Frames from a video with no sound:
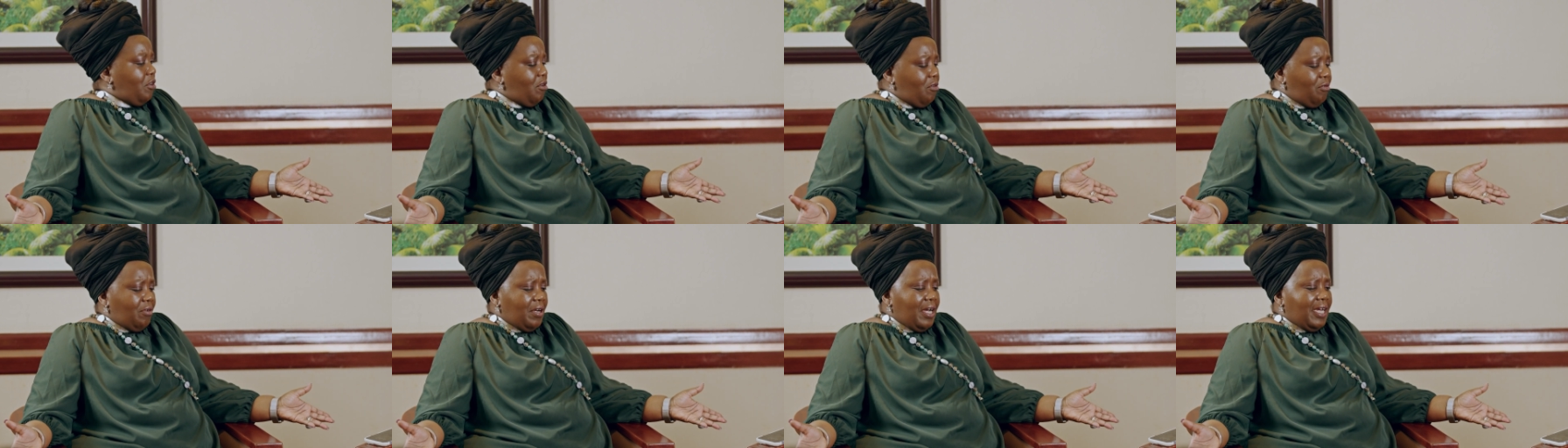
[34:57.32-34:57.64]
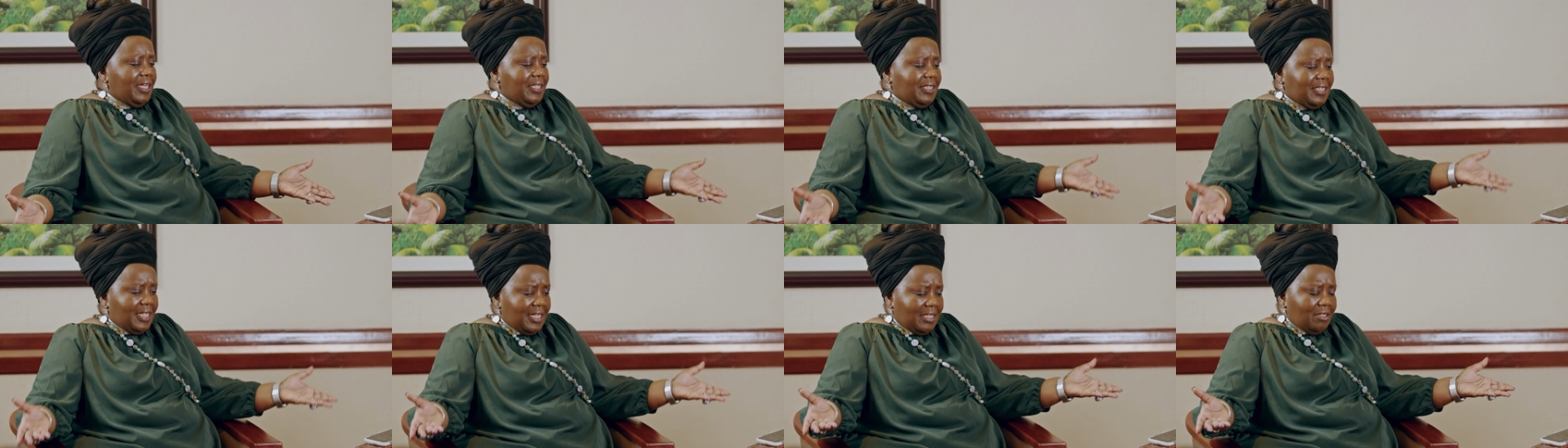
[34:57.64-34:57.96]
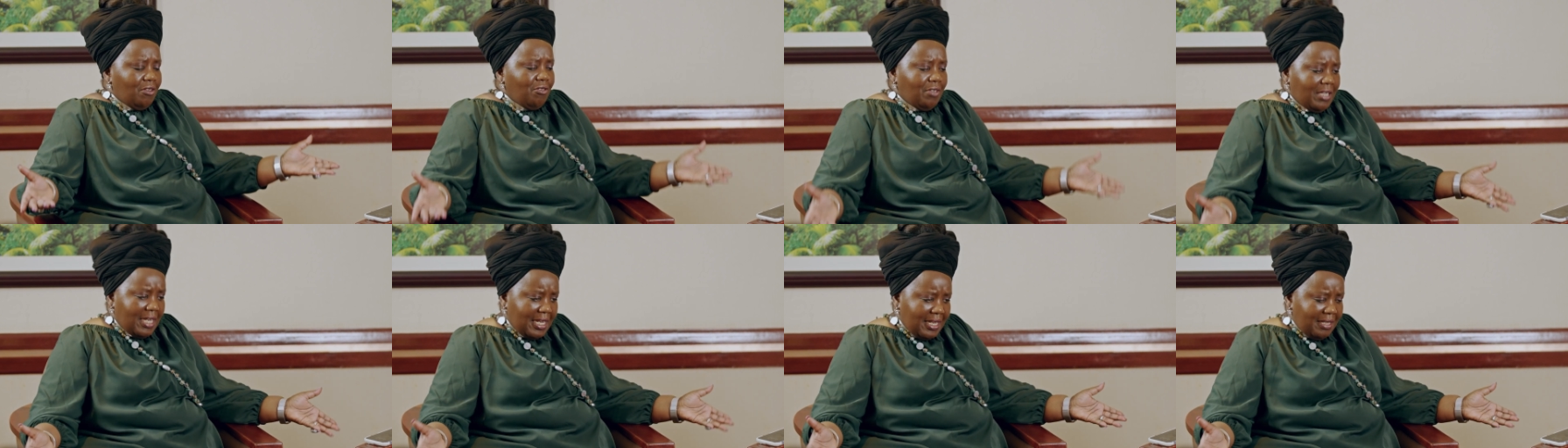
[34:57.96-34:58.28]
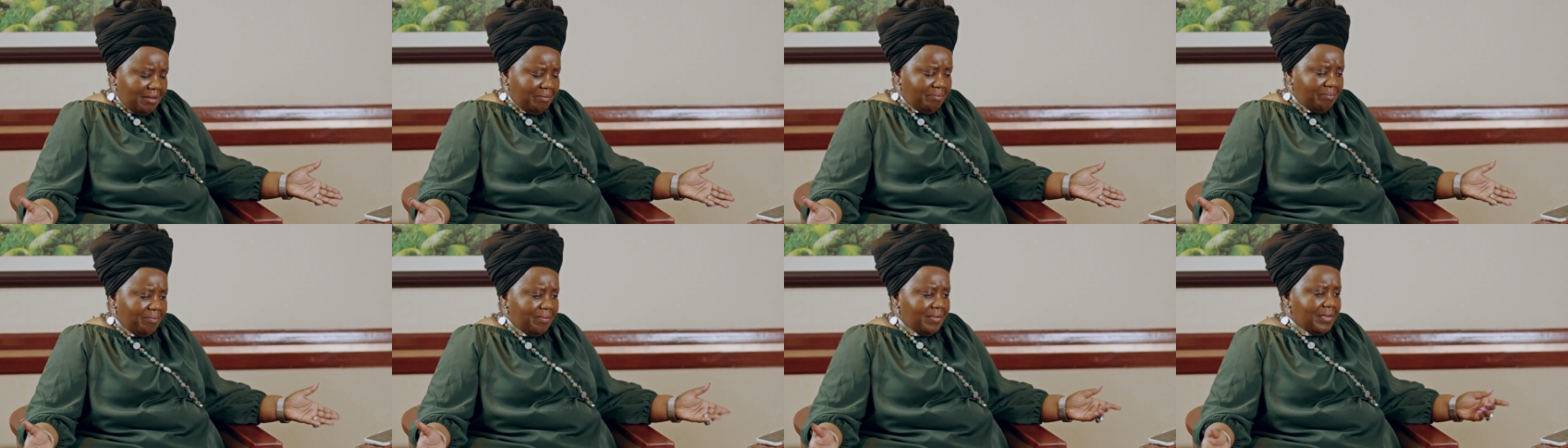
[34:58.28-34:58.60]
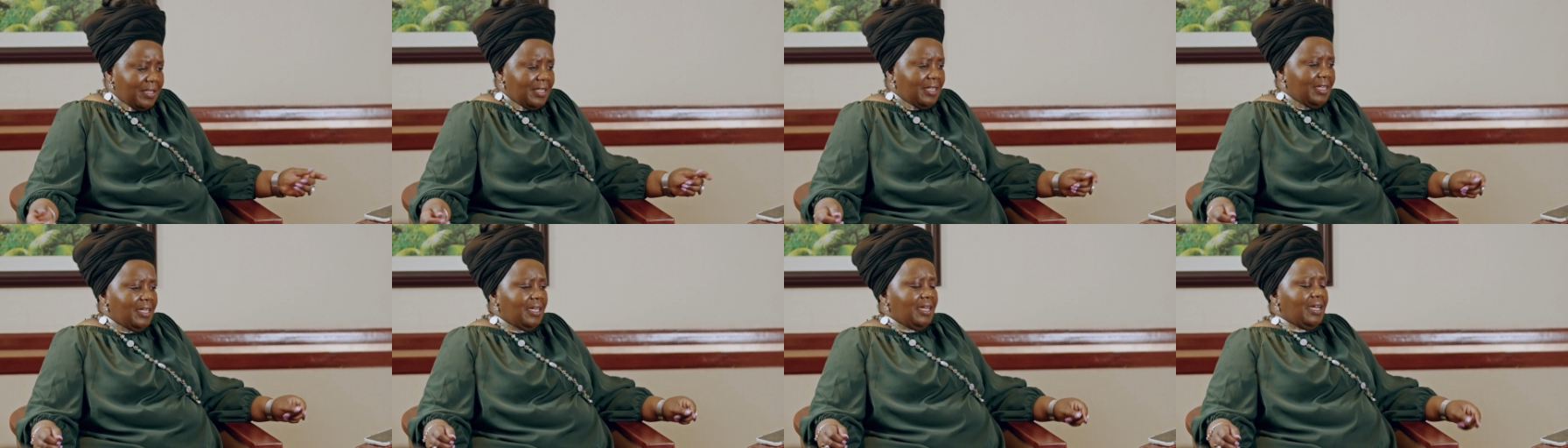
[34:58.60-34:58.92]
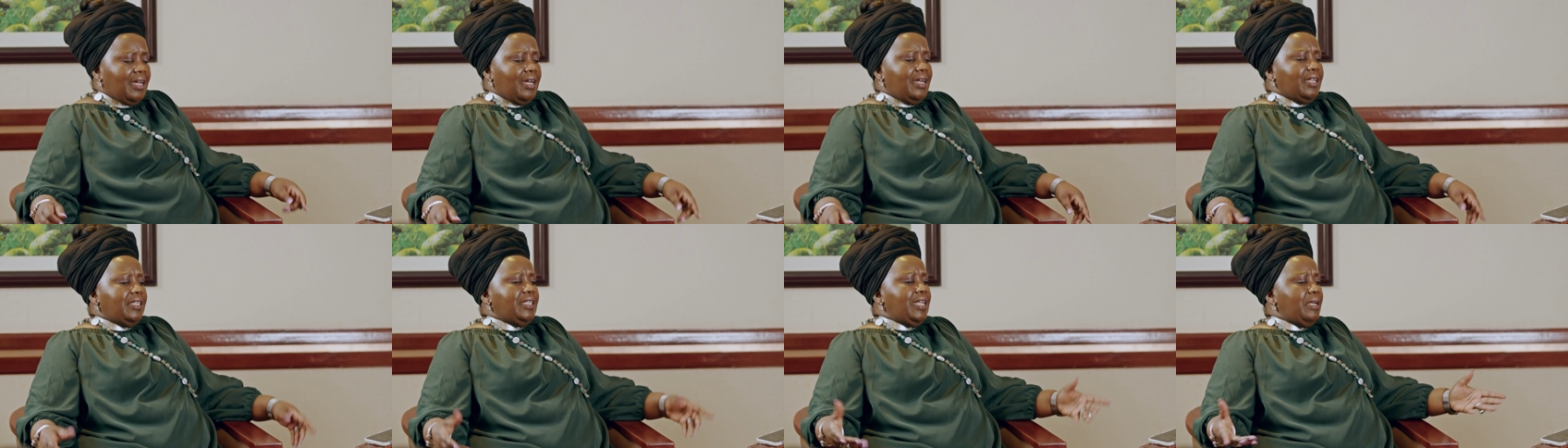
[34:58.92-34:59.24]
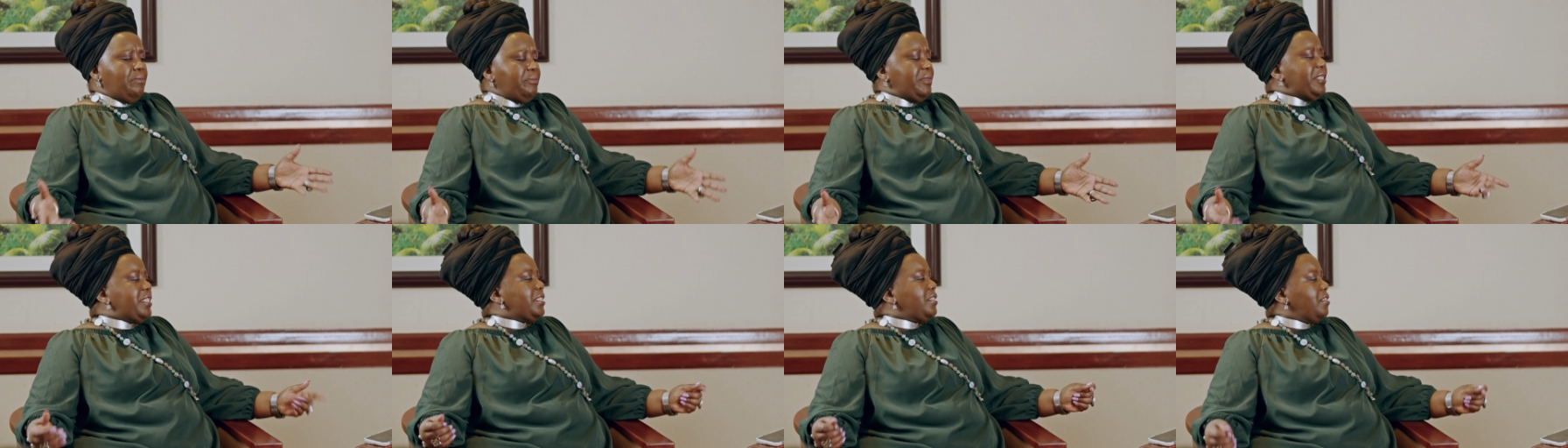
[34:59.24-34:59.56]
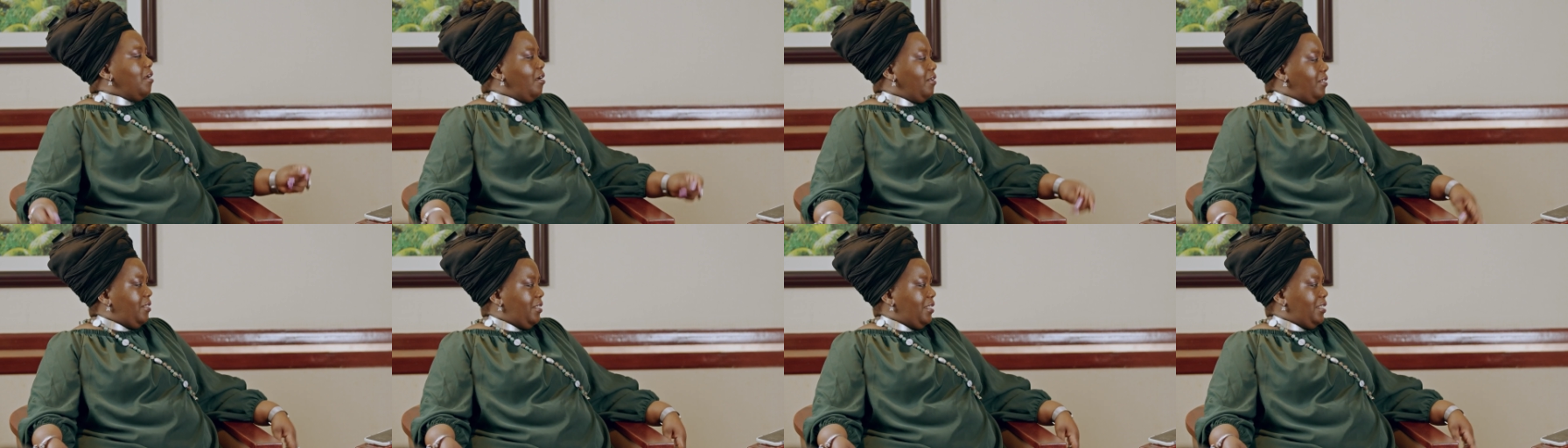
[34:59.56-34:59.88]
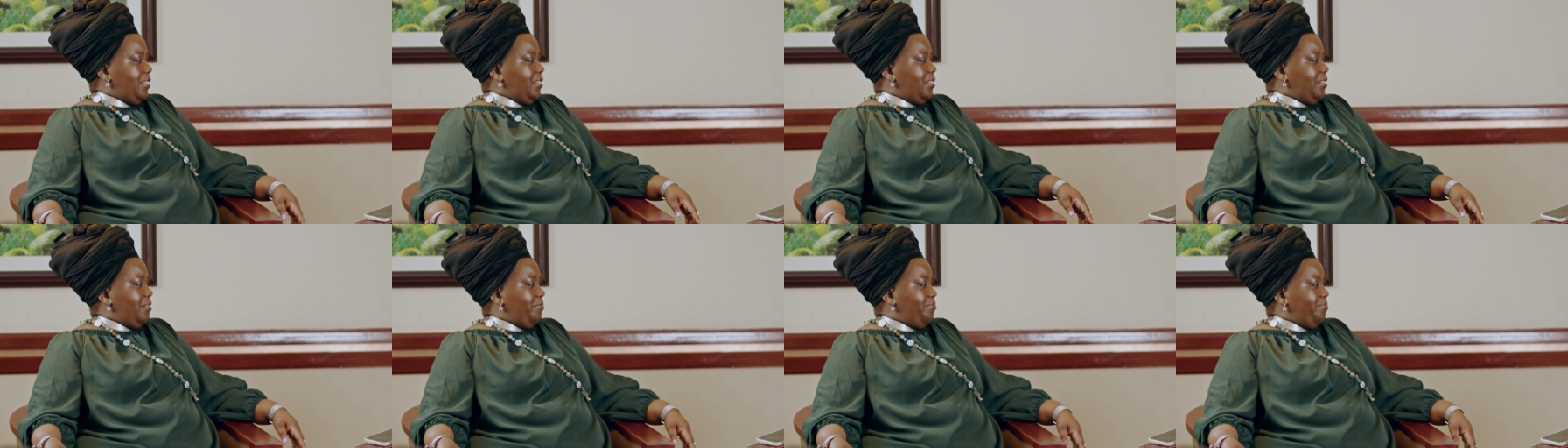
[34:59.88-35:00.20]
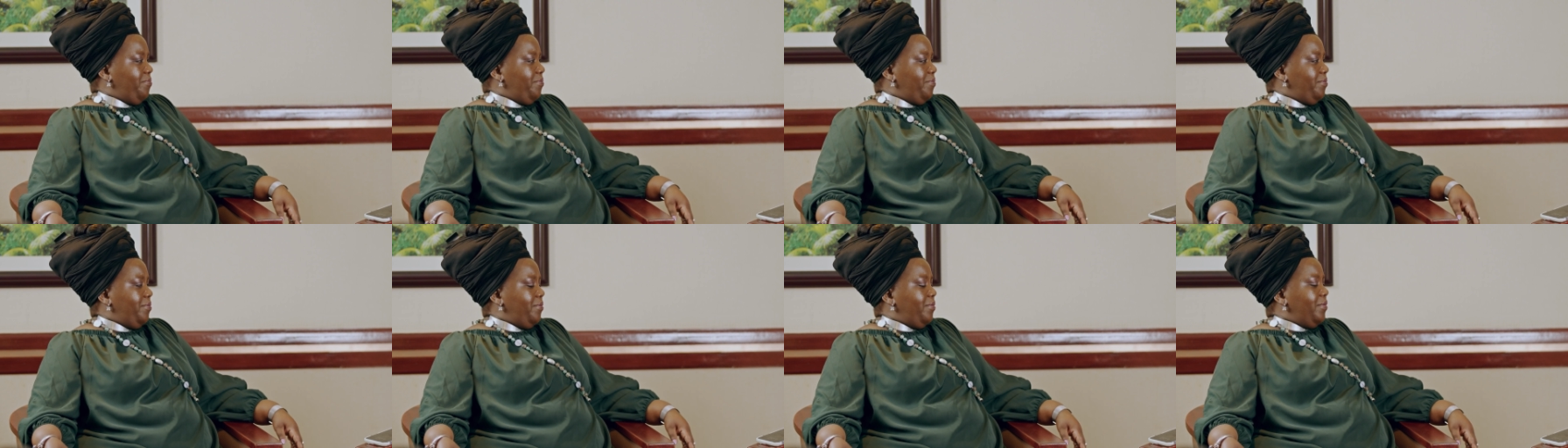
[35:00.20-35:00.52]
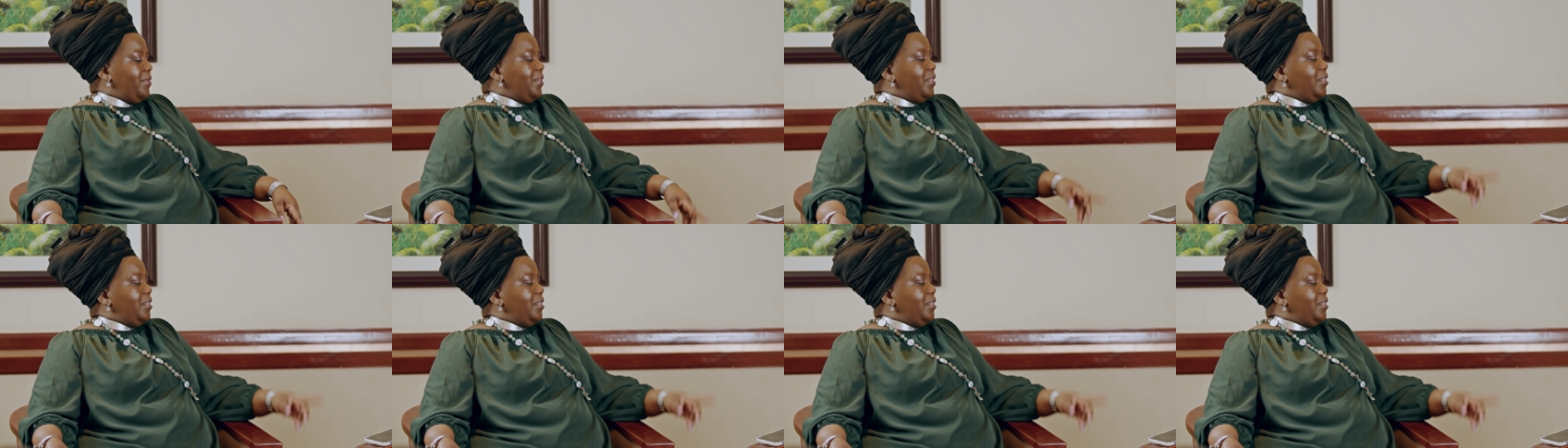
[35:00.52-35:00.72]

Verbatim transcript: so I said, Okay. Yeah. Let me start this. Mm.